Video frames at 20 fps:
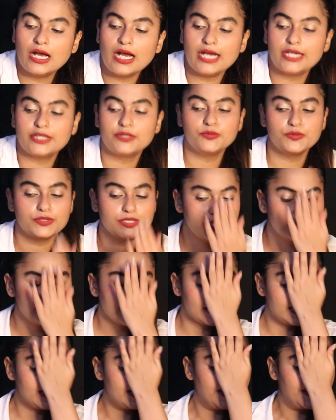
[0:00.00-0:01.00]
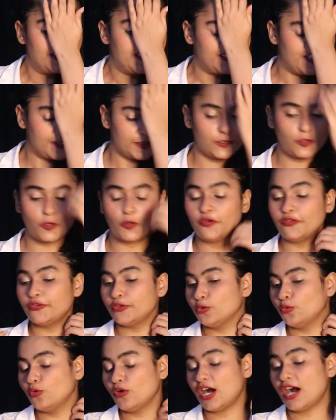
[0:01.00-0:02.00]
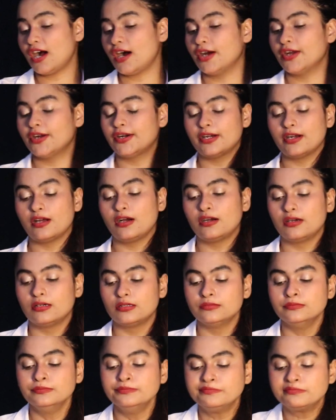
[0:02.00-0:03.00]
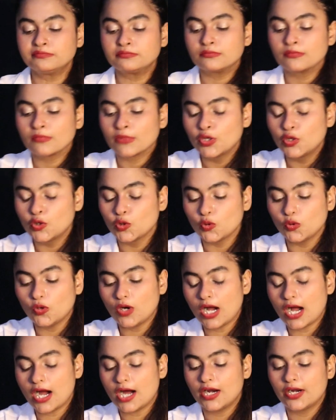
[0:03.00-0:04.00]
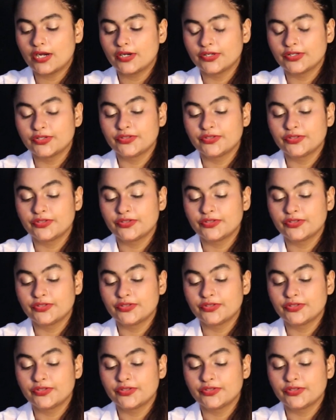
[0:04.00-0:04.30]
I do see, Sagittarius, that a lot of you are, are